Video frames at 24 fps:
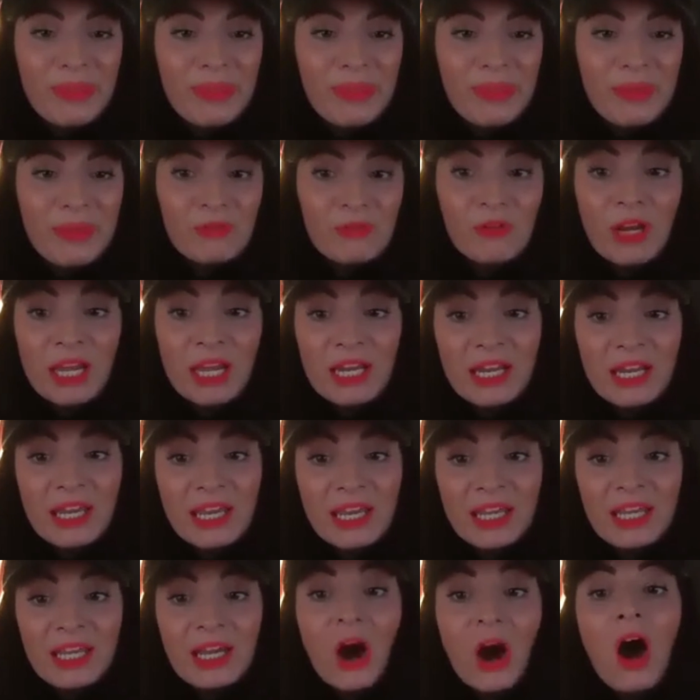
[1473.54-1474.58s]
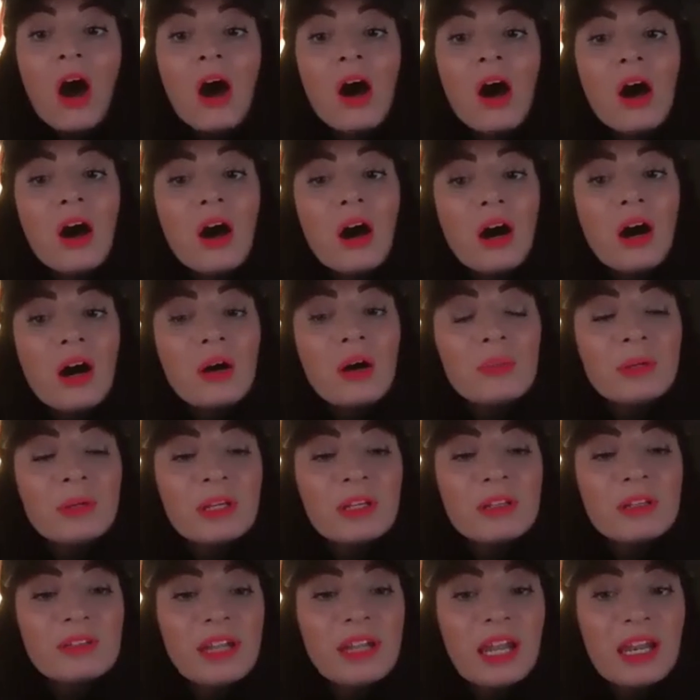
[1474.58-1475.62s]
Really? Oh,
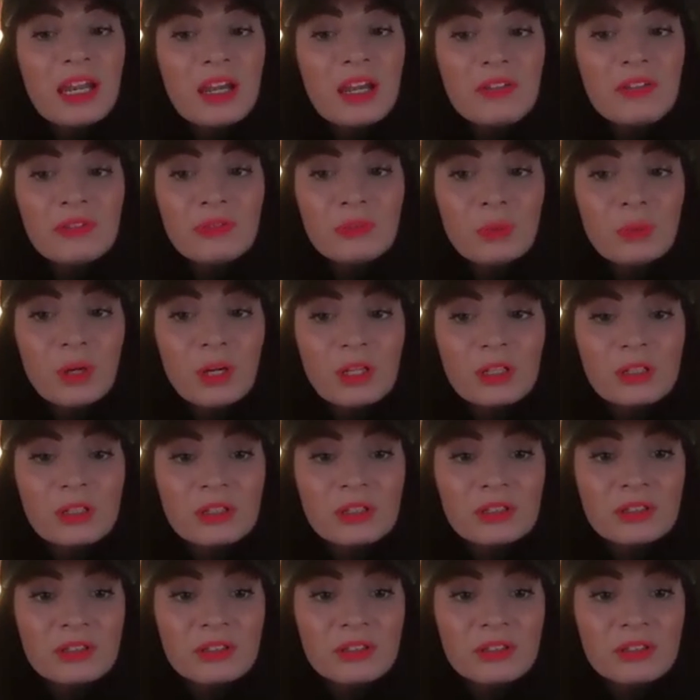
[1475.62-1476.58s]
because of their loved ones.